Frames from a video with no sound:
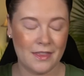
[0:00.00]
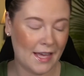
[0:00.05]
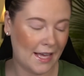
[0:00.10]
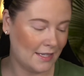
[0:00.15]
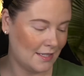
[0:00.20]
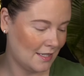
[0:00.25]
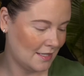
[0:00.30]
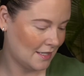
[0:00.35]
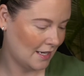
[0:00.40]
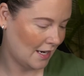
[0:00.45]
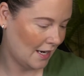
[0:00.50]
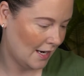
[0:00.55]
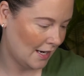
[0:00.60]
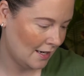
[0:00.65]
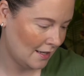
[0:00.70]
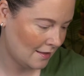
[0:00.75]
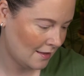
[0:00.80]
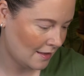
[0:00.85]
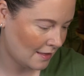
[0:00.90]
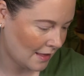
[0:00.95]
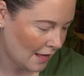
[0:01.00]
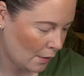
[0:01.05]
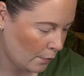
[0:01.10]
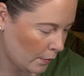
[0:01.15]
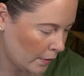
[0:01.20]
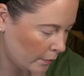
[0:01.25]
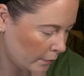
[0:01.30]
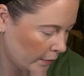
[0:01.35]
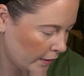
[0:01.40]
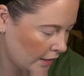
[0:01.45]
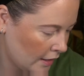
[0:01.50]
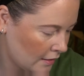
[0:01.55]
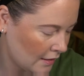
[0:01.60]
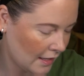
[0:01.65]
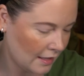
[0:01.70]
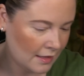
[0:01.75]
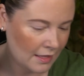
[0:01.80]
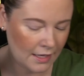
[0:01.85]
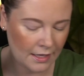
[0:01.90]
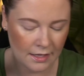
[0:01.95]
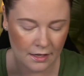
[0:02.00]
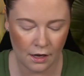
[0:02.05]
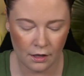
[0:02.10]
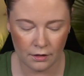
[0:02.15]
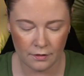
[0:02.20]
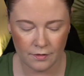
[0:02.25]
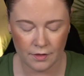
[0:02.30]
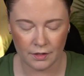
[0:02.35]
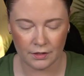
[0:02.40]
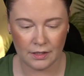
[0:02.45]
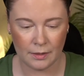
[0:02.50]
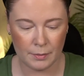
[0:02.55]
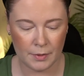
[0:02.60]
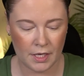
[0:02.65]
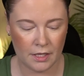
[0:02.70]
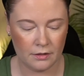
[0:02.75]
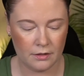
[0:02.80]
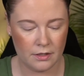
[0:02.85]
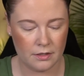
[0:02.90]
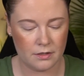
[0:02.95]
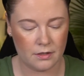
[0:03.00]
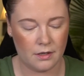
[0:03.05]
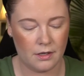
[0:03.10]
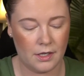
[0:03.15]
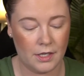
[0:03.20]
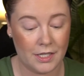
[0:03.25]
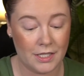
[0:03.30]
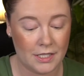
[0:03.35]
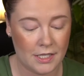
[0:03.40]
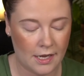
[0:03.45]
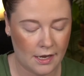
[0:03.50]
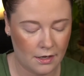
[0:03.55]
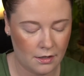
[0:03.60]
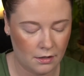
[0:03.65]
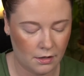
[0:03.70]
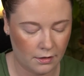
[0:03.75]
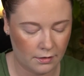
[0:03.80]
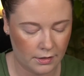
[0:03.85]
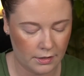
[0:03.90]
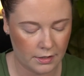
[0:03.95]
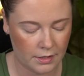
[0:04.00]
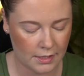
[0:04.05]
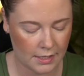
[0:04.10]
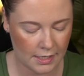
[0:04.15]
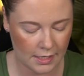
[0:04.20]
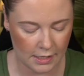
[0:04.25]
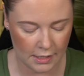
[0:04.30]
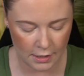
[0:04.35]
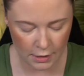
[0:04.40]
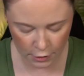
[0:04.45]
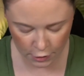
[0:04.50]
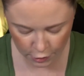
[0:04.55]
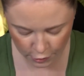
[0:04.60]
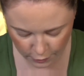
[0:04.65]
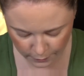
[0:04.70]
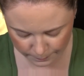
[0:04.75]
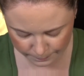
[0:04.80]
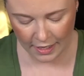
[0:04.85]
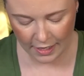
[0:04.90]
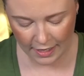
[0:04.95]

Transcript: that design that they went with. I think all of the lip colors are $10 each.